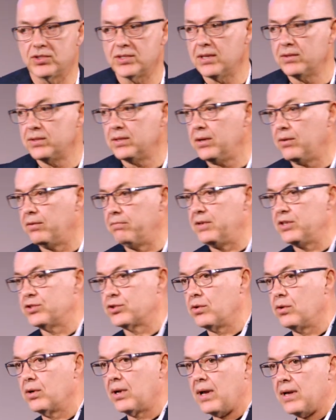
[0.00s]
center,
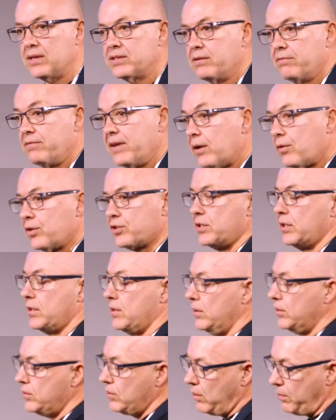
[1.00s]
VSOC as a vehicle
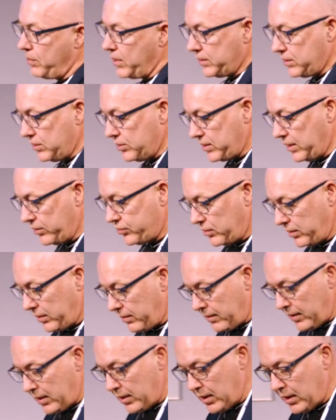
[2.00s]
security operating center,
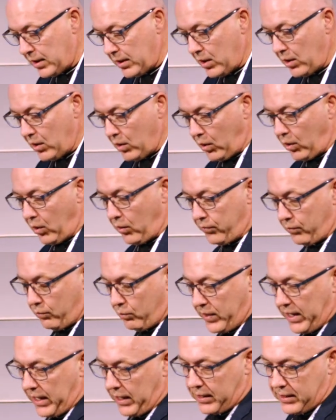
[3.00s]
of
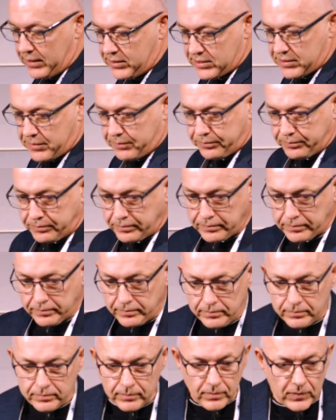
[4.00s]
which
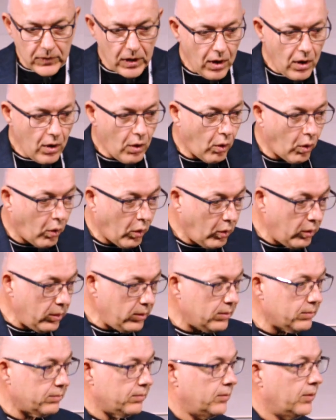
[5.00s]

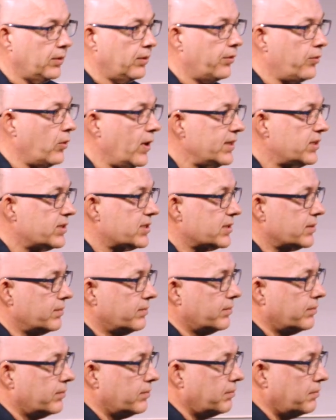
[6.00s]
all threats,
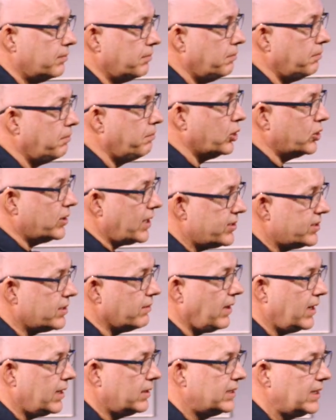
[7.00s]
potential
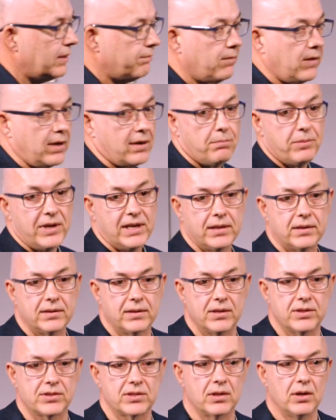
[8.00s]

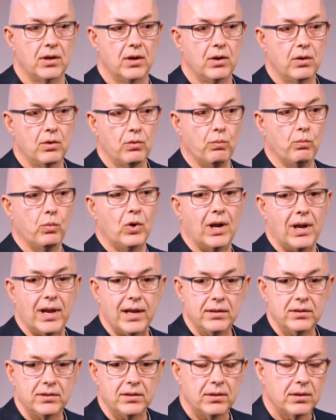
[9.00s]
vulnerabilities will
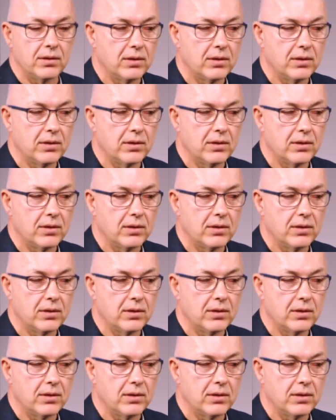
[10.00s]
land,